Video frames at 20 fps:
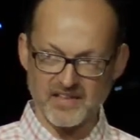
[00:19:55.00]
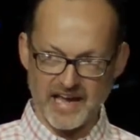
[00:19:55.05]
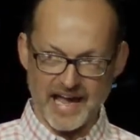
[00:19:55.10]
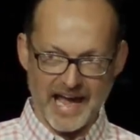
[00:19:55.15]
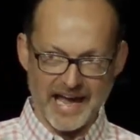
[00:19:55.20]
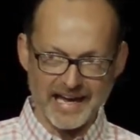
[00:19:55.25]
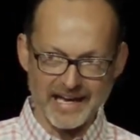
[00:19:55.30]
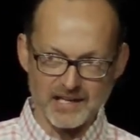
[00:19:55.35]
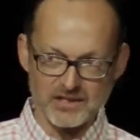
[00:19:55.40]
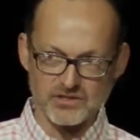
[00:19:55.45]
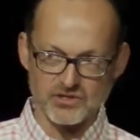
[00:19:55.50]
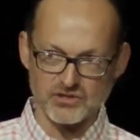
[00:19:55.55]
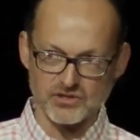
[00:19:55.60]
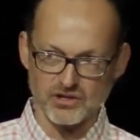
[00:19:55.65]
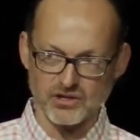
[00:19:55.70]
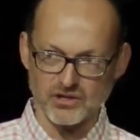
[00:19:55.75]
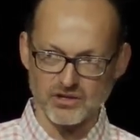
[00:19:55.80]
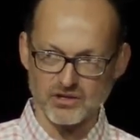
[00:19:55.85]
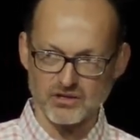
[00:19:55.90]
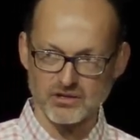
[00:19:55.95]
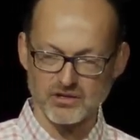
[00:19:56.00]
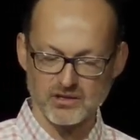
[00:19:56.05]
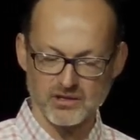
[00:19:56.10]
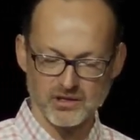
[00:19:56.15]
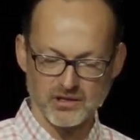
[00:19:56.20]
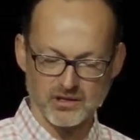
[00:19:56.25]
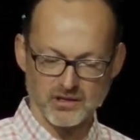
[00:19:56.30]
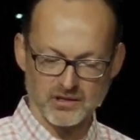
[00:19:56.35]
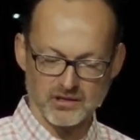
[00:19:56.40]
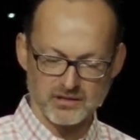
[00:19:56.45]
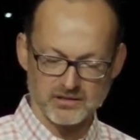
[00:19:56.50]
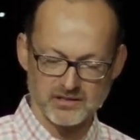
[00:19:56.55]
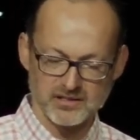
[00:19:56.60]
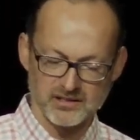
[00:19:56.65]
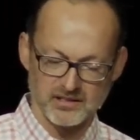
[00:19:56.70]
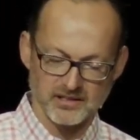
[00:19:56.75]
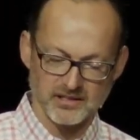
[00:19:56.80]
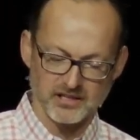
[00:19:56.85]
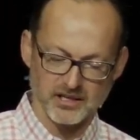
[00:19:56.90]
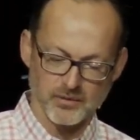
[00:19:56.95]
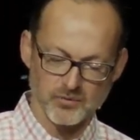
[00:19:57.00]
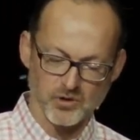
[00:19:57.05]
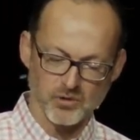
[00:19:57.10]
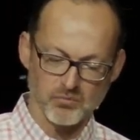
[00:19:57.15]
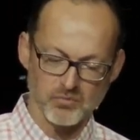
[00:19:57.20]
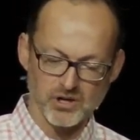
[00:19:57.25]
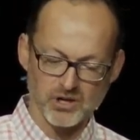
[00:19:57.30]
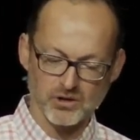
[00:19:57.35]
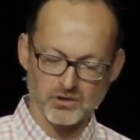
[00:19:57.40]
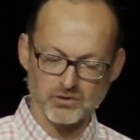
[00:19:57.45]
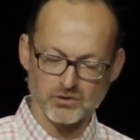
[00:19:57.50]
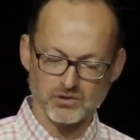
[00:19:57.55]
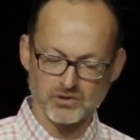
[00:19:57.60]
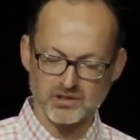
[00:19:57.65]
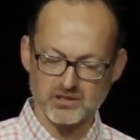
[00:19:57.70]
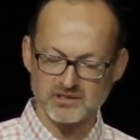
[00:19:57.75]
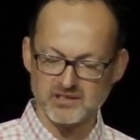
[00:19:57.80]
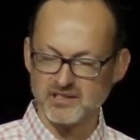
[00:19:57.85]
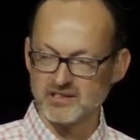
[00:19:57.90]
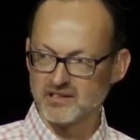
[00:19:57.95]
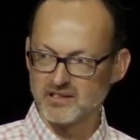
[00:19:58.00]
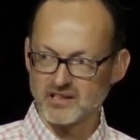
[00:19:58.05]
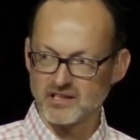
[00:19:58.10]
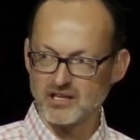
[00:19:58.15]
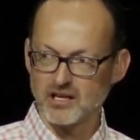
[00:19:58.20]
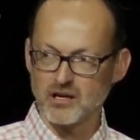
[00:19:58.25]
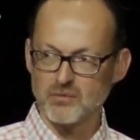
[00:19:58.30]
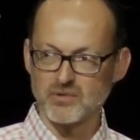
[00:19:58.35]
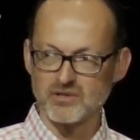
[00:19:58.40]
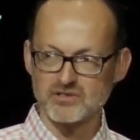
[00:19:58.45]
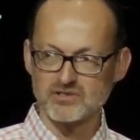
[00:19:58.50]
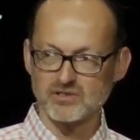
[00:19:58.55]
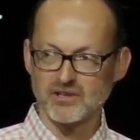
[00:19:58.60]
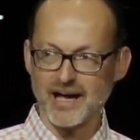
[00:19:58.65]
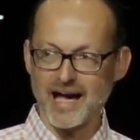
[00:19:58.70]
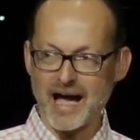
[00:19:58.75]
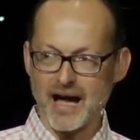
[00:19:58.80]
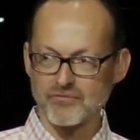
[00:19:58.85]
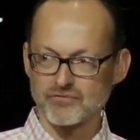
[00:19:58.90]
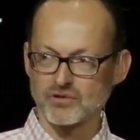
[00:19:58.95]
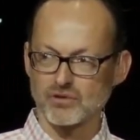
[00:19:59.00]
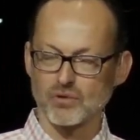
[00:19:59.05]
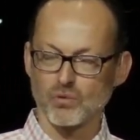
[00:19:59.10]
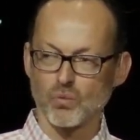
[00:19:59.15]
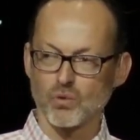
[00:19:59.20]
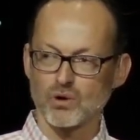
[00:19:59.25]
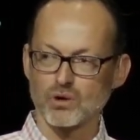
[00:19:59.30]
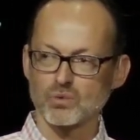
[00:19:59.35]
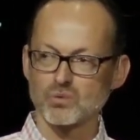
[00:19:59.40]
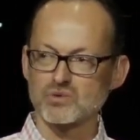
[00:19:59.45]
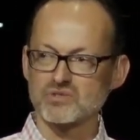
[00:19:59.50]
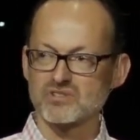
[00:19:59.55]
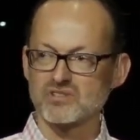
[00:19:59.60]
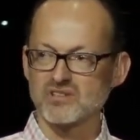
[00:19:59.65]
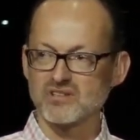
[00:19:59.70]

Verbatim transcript: the answer, didn't come, the miracle didn't come until after the work was